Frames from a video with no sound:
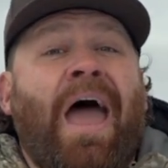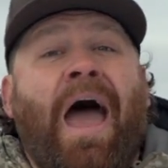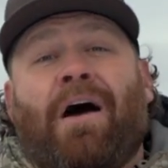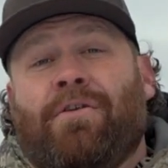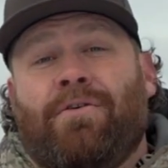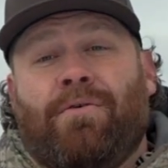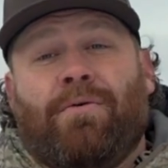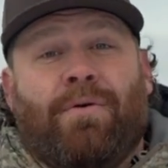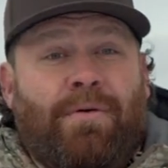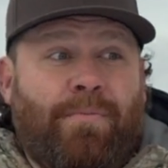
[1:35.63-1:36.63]
how do
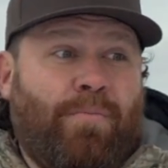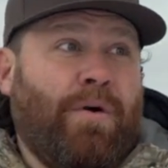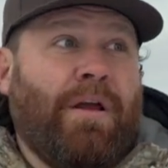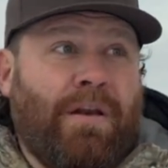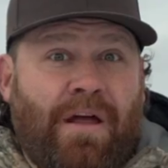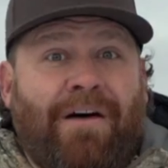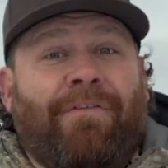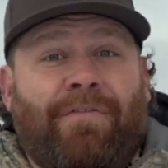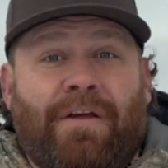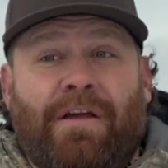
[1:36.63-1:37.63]
you bring enough
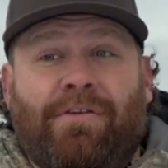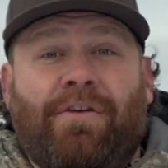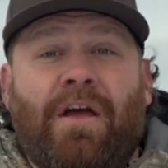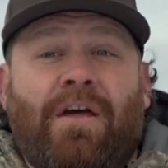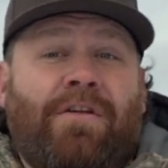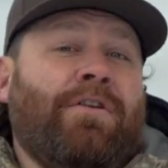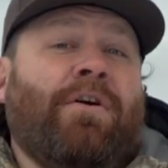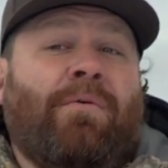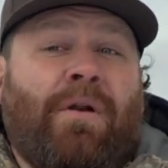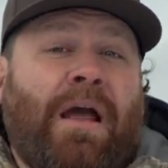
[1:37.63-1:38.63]
of these that you
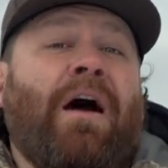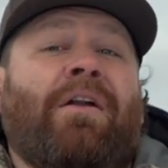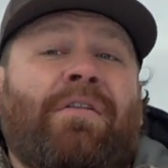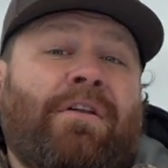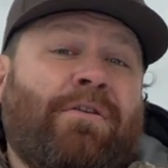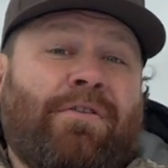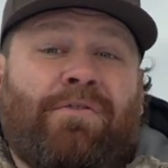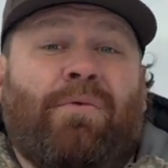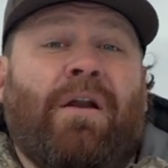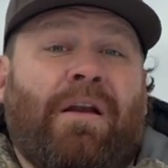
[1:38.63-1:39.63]
don't run out, and then you're
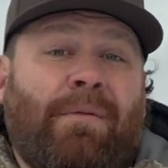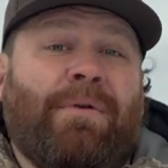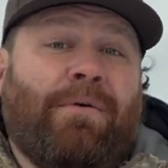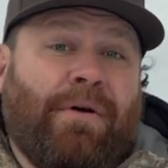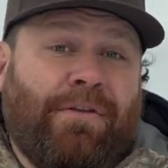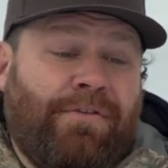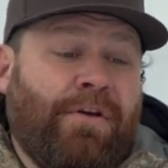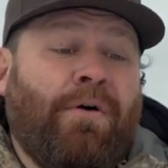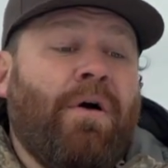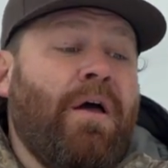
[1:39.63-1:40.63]
just running empty ones.
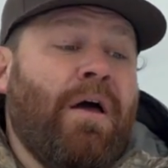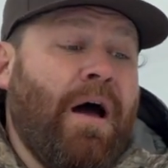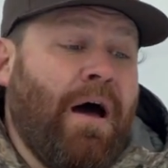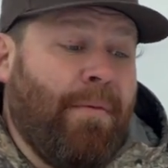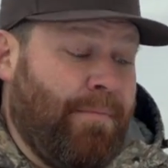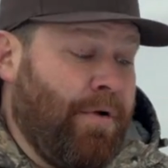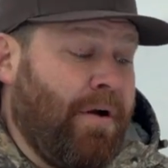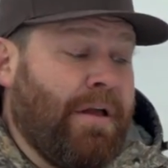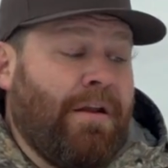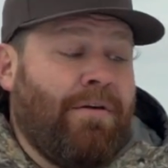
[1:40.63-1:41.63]
So um,
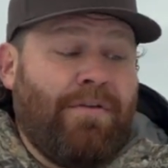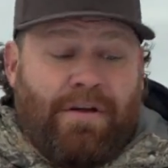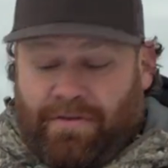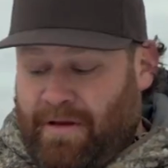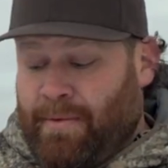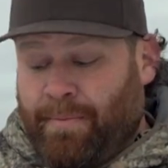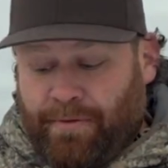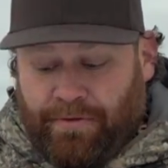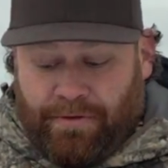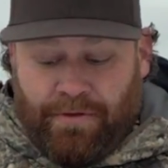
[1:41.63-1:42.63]
Dark Energy has come up
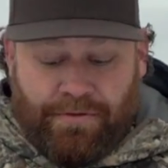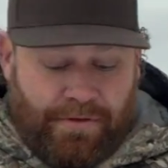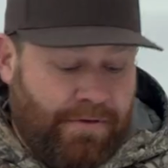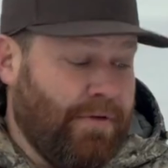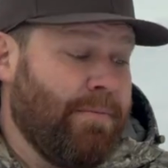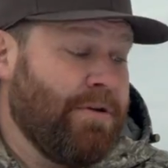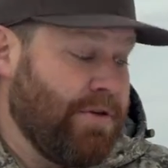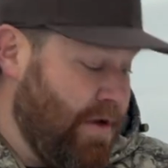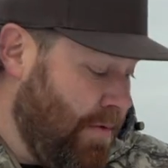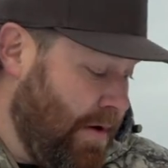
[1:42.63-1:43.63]
with a solution. So let me
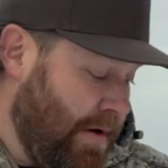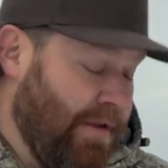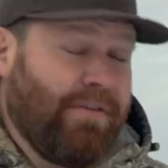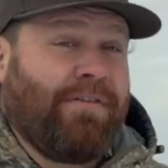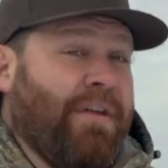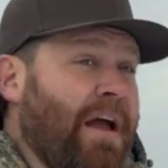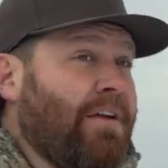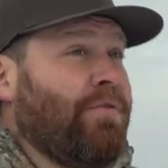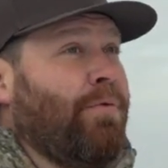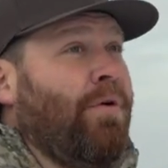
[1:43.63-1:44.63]
show you what it is. It's an
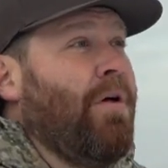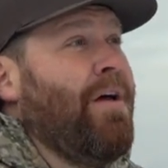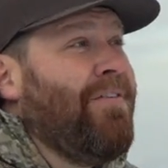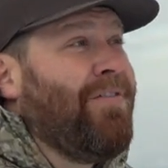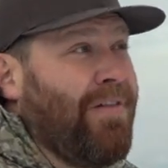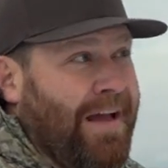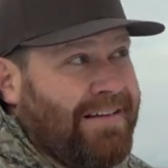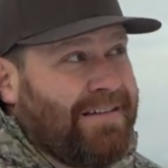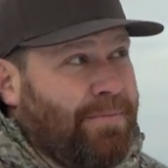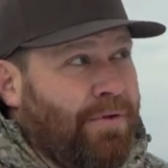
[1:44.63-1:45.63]
actual
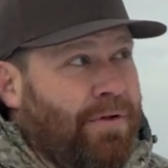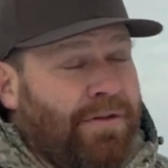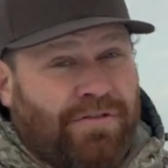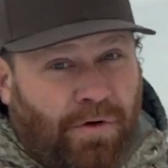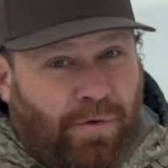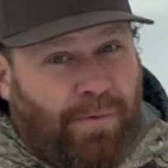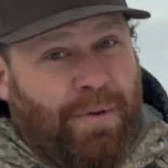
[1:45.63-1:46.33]
flexible solar